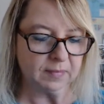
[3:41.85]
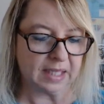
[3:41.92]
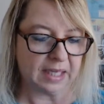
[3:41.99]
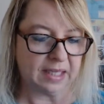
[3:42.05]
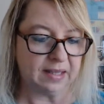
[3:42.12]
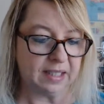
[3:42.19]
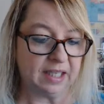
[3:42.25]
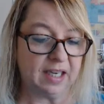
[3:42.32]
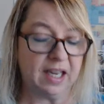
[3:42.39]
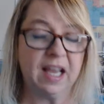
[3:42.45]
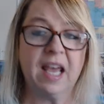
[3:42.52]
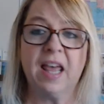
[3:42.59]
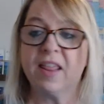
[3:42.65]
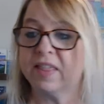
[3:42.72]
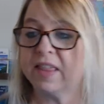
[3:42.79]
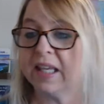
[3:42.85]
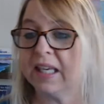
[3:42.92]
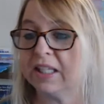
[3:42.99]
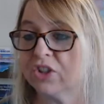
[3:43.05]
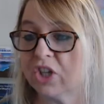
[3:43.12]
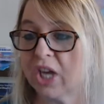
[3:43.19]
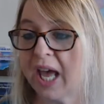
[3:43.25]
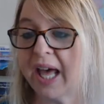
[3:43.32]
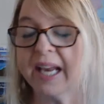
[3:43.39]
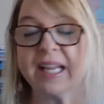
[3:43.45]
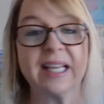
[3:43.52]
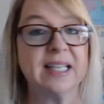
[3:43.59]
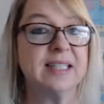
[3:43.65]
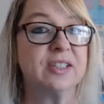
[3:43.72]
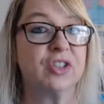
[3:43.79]
And then the chat
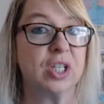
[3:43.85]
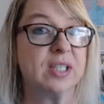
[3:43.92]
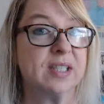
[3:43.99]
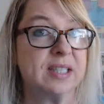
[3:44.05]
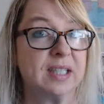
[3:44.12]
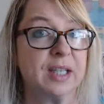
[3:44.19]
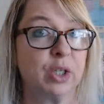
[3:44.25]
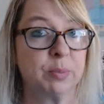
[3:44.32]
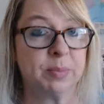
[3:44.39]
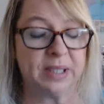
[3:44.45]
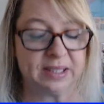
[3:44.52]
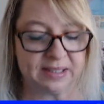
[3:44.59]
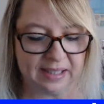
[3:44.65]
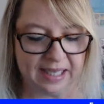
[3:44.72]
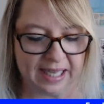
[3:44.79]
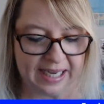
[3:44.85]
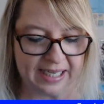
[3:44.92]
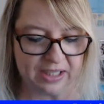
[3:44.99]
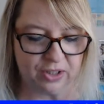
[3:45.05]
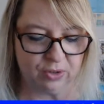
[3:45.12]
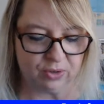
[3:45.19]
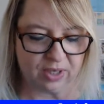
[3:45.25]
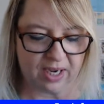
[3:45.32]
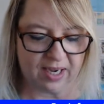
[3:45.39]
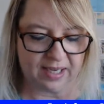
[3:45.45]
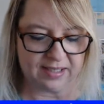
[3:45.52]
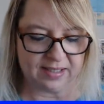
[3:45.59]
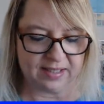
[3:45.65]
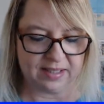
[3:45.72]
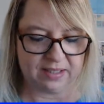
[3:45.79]
is just a little bit delayed, you
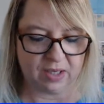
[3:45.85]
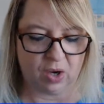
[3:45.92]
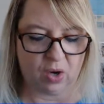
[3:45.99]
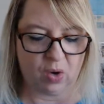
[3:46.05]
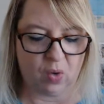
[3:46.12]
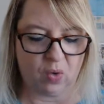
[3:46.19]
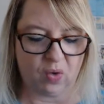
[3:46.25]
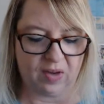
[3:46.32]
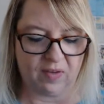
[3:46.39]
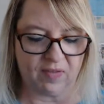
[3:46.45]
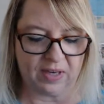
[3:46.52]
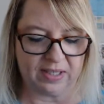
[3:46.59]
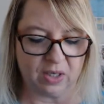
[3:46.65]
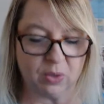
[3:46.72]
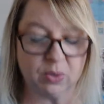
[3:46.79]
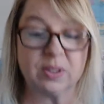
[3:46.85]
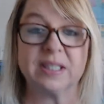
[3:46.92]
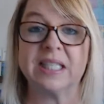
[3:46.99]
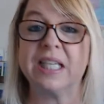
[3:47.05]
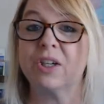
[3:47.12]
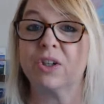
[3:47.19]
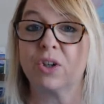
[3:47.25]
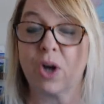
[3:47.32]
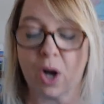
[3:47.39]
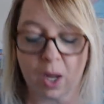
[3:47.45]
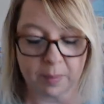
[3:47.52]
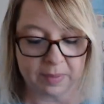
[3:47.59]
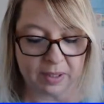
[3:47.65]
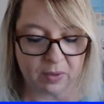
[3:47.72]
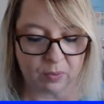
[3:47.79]
guys. So if I don't see your
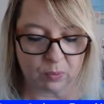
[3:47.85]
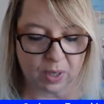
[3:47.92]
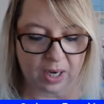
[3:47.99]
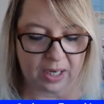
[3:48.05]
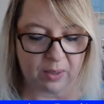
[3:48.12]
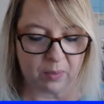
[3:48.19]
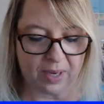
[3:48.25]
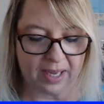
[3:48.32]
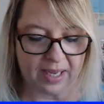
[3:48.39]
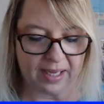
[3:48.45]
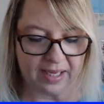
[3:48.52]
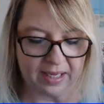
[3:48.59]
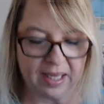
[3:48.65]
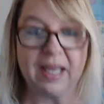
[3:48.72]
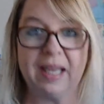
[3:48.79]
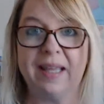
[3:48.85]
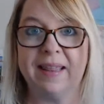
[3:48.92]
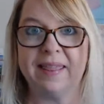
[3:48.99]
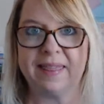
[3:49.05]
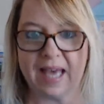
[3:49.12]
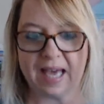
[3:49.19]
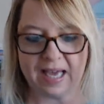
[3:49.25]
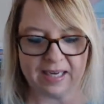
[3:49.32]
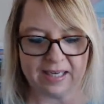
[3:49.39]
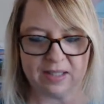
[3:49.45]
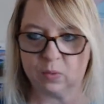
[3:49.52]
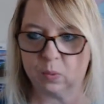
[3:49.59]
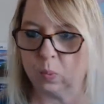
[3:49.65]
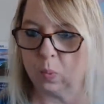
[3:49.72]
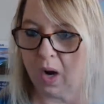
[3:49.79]
comment right away, that
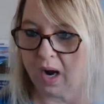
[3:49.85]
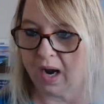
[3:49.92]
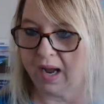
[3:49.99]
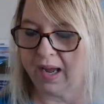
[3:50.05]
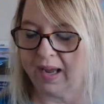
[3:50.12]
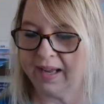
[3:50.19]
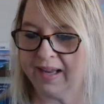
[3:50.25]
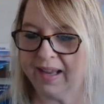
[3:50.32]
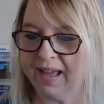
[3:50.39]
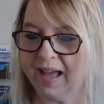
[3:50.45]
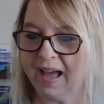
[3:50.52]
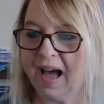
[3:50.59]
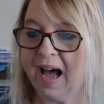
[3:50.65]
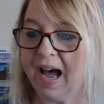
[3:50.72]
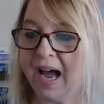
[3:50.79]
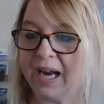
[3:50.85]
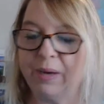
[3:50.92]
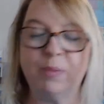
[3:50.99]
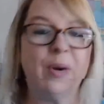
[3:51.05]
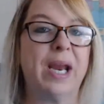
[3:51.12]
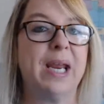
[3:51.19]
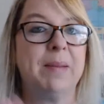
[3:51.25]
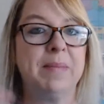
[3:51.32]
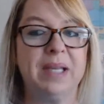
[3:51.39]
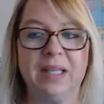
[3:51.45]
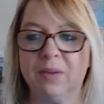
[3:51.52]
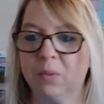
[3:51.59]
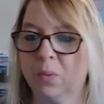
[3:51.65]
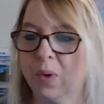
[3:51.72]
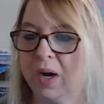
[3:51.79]
is why. Hi,
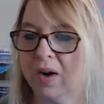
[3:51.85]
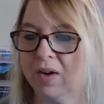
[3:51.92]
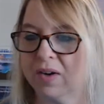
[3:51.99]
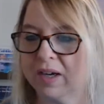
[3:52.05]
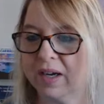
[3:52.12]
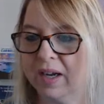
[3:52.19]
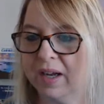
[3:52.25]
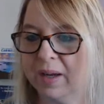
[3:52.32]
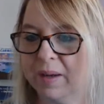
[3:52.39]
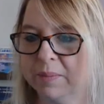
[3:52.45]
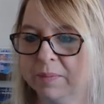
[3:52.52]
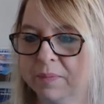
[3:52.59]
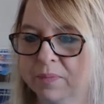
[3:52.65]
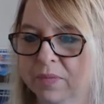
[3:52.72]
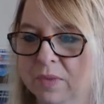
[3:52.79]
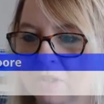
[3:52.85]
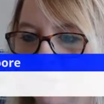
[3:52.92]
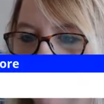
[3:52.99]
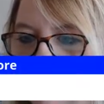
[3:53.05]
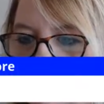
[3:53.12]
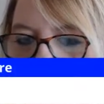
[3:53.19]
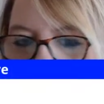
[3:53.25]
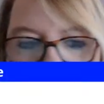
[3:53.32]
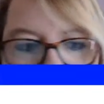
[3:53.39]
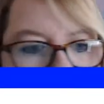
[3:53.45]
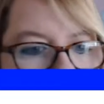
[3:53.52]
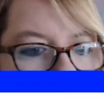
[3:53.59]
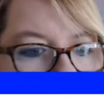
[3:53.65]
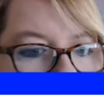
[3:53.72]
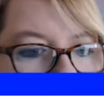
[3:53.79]
Raymond. Welcome.
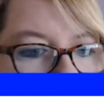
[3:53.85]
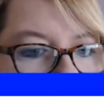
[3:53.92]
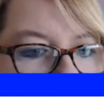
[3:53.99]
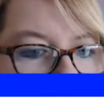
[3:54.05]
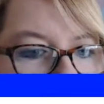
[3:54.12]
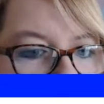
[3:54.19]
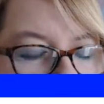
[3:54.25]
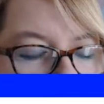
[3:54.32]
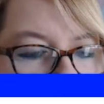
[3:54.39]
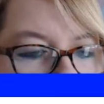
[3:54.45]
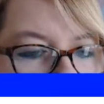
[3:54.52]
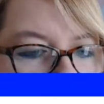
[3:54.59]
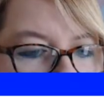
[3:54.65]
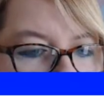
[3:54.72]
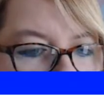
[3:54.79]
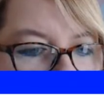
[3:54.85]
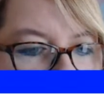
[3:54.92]
Raymond is watching